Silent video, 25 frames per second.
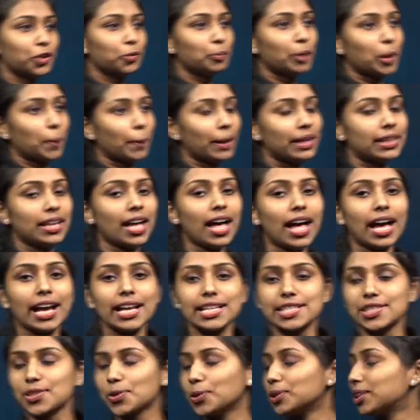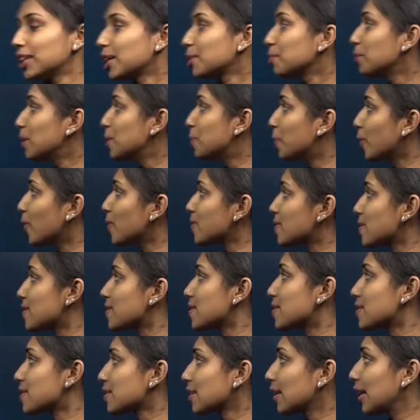do you mean by the isothermal
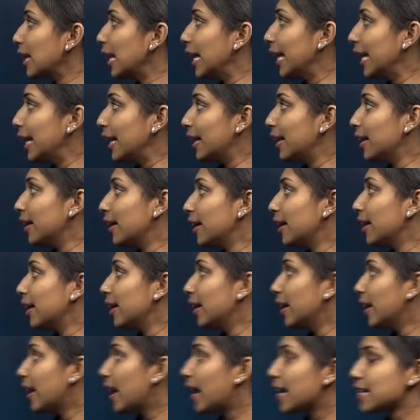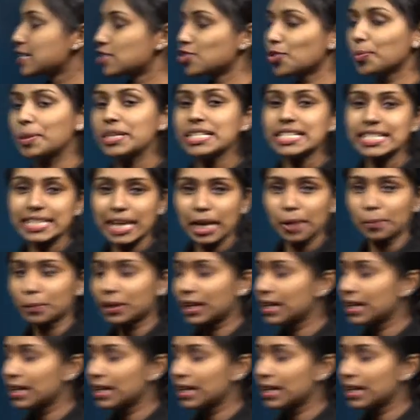processes? Iso means same,